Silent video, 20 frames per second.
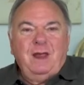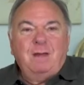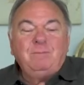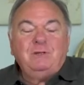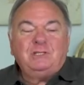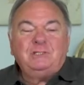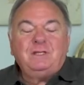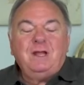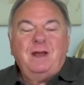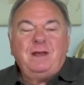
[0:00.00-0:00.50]
I'm
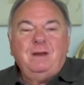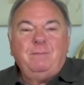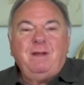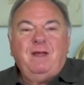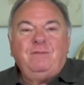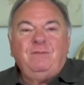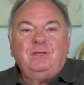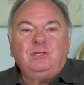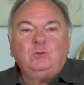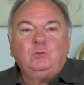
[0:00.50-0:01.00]
excited
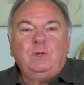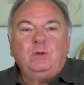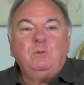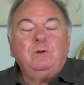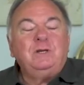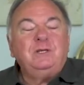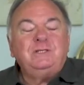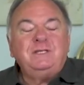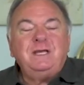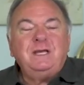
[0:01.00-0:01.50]
about this week.
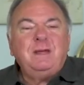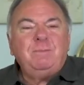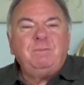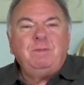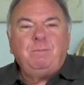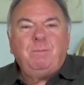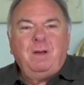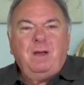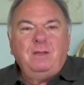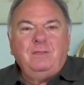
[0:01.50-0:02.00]
We're going to take up
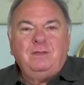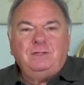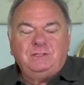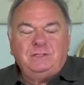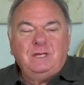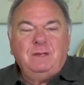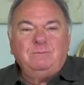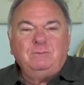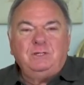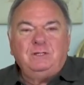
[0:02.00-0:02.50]
the
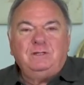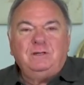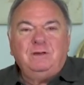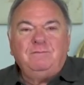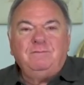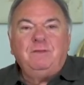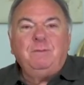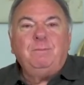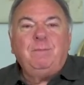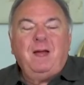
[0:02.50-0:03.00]
subject
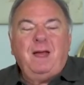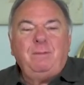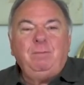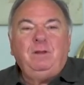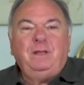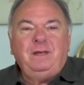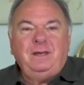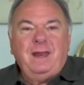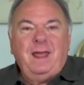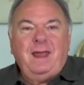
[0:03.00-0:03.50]
of the
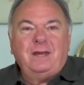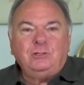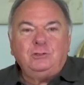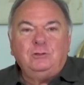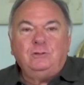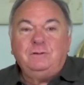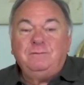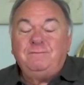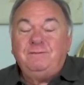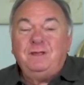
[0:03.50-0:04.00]
Bible and
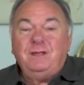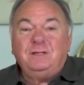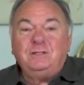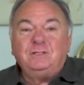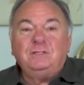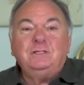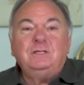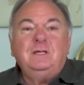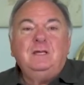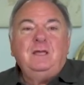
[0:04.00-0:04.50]
national
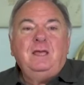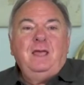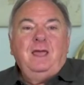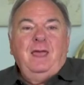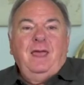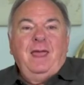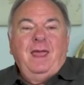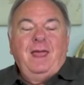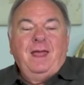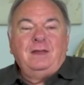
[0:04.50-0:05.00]
defense.
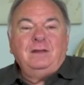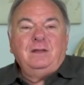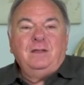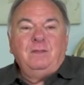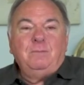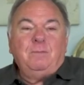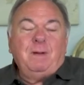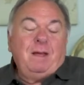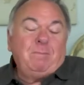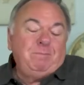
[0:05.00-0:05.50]
And
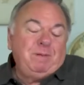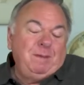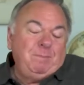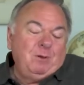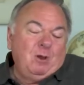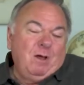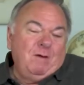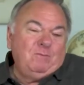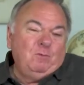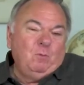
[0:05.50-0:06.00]

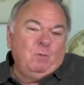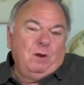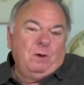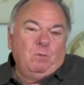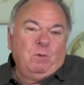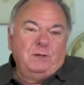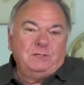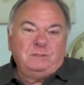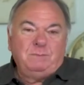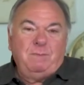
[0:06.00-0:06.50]
people often wonder,
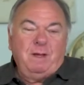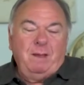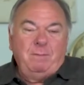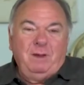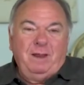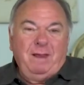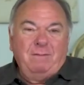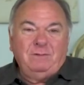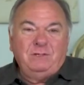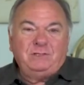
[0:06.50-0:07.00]
what does the
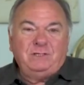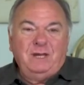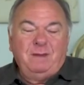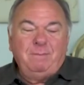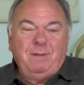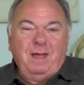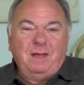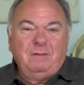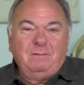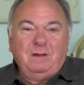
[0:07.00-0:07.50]
Bible have to say
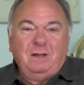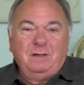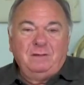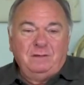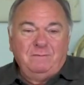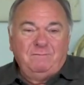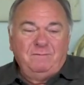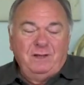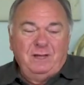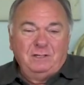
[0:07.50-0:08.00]

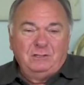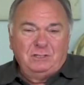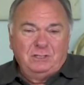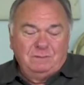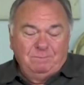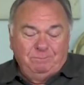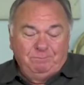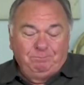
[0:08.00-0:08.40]
about defense?